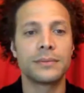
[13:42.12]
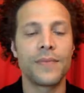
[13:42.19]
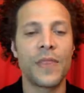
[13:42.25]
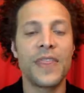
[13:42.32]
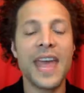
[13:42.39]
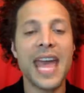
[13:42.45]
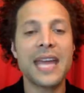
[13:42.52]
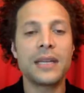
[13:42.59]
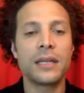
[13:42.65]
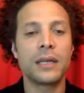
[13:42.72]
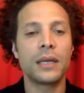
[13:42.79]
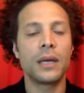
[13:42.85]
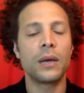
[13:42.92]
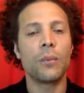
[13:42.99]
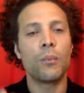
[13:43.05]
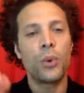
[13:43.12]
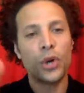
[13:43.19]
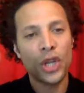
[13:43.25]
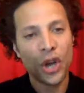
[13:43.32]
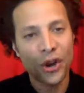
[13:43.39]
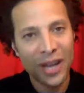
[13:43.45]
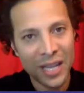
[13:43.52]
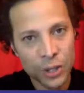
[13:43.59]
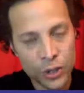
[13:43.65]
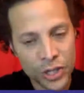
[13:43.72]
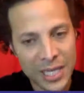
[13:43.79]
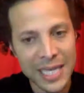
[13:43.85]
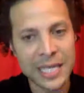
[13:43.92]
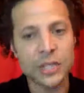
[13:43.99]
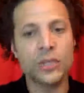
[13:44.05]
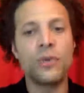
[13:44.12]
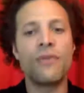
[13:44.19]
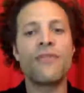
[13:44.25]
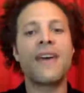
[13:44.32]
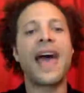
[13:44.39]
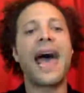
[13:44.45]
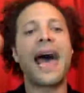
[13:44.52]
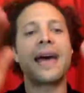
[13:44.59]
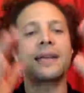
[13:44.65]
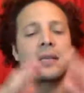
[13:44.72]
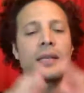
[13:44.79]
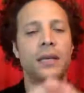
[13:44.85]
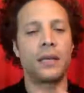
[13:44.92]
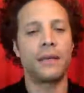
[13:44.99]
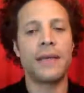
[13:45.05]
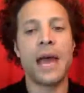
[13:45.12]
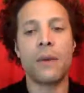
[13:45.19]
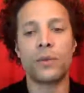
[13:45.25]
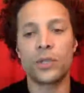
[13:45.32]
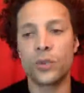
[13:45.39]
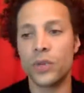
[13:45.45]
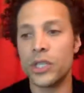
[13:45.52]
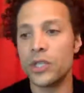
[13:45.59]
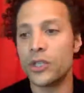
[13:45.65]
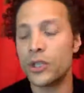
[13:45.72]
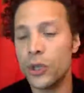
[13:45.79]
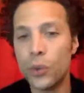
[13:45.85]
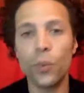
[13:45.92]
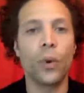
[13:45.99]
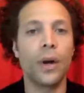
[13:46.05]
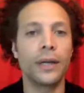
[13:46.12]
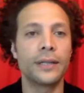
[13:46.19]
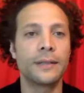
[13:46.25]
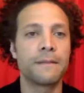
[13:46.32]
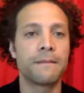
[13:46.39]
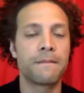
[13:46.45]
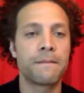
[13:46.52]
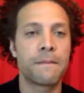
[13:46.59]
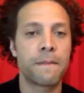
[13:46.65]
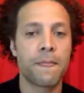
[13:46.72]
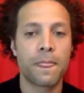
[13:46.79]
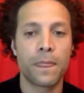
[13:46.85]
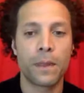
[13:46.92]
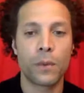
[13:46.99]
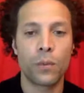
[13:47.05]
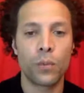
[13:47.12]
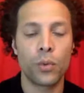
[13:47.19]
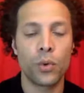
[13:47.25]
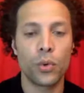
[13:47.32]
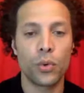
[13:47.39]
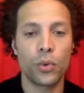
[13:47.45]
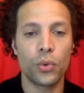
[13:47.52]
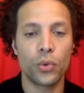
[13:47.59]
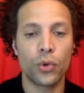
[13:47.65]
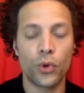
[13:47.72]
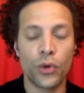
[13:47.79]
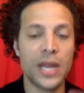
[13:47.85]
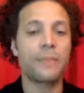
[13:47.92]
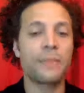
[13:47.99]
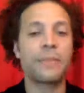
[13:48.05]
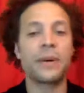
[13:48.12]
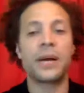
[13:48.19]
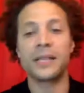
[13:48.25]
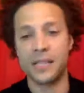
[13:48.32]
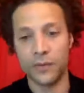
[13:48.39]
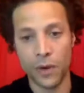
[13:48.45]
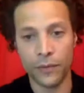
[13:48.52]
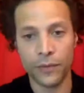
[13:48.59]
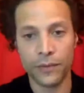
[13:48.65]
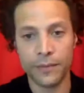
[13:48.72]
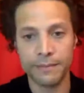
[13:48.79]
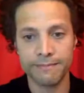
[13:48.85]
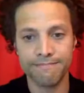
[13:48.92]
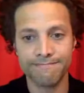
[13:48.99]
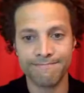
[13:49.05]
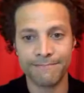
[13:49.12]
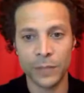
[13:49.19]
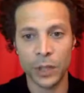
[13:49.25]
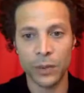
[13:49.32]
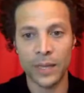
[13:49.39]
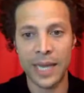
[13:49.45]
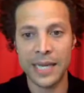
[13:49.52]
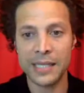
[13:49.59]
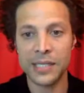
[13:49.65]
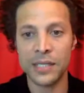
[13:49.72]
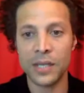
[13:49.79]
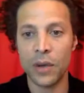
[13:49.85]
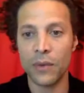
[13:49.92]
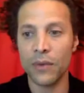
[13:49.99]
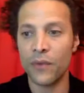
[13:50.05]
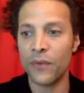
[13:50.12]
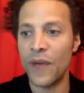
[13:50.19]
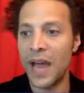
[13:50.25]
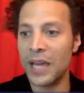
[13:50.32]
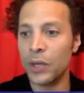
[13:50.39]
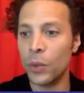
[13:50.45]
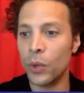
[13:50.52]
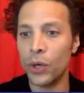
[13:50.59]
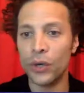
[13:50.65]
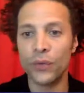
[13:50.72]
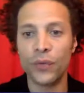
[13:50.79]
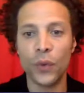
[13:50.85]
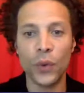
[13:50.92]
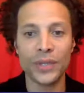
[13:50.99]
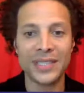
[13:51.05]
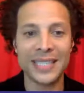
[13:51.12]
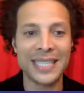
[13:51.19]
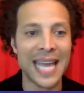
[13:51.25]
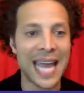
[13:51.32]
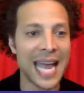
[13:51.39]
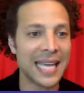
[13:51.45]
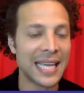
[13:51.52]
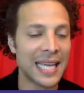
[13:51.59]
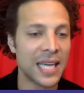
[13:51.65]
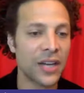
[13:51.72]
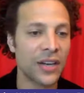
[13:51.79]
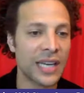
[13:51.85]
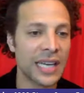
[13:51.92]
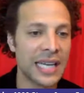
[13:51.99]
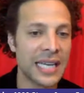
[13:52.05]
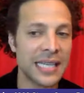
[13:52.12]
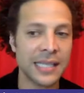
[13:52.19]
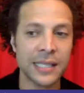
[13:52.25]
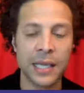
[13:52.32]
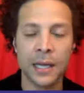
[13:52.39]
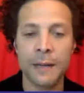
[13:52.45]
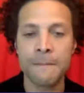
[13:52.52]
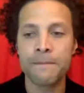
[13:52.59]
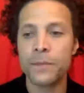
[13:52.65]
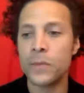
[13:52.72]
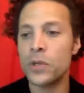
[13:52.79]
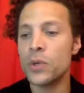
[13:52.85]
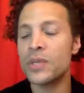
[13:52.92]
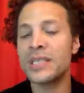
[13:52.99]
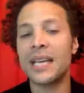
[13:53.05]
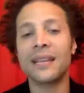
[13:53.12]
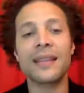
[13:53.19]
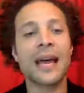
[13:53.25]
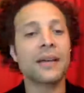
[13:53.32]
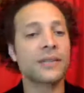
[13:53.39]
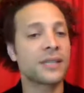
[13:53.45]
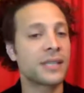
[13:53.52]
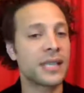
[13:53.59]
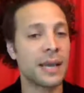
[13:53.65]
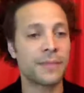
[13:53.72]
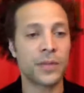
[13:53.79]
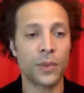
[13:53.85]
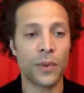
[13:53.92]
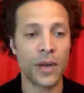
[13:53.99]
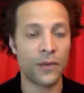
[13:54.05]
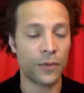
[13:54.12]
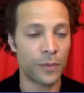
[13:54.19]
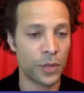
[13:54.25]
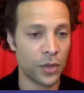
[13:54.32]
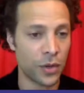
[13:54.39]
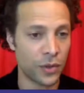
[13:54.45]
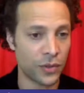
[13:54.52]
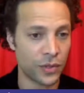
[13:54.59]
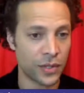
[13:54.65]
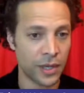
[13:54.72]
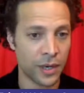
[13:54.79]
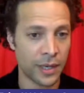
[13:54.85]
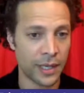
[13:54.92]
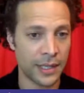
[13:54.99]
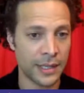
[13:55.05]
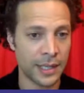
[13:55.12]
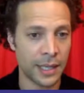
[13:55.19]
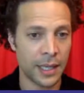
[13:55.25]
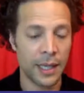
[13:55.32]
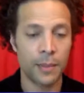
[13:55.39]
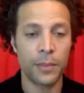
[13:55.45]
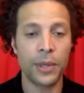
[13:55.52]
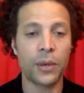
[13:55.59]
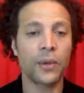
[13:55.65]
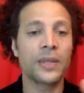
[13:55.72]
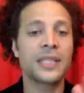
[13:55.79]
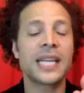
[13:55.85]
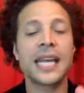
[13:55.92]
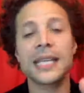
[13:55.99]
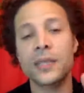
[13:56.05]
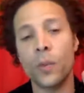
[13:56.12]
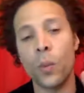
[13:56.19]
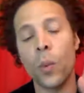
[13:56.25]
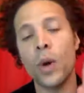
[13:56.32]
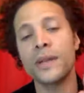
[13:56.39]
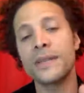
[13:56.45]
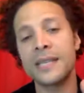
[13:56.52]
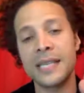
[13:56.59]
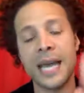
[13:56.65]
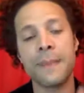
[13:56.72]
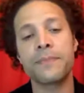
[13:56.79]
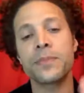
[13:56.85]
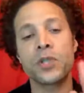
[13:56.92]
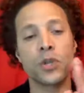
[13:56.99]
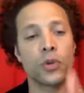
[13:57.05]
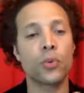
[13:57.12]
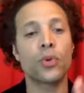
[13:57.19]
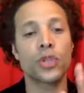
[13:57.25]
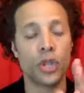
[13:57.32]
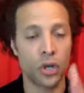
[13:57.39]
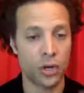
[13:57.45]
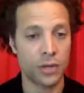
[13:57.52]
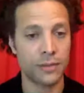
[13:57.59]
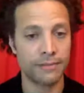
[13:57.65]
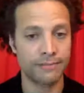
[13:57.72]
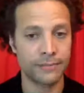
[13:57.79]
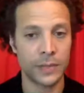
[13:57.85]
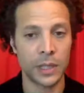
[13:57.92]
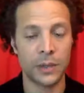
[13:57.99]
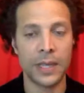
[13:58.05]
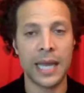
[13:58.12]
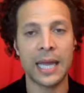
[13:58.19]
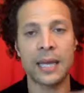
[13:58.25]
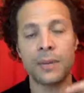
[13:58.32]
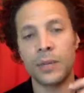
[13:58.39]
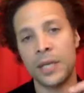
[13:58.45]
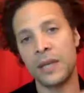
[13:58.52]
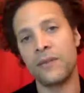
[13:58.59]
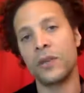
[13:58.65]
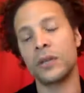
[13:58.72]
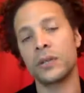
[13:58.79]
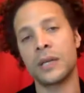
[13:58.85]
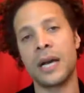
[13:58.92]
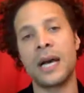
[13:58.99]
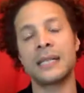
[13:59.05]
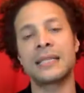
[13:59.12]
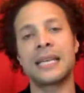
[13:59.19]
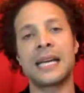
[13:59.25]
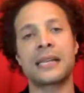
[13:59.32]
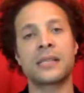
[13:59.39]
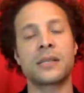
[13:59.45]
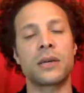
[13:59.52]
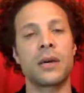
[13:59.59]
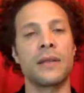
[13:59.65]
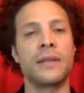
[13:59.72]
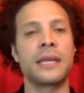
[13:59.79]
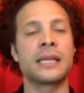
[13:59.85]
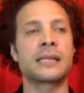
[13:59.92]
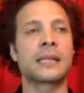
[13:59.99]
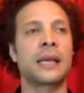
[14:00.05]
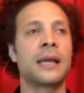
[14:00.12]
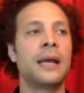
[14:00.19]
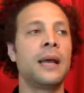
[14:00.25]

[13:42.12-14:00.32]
Then putting our energy into that which we do want, will create positive growth. Okay, so the final word for today here is you can take 1,000 steps away from your goals or targets, but it only takes 1 step to return. Okay, and I'm going to give you a little context on this.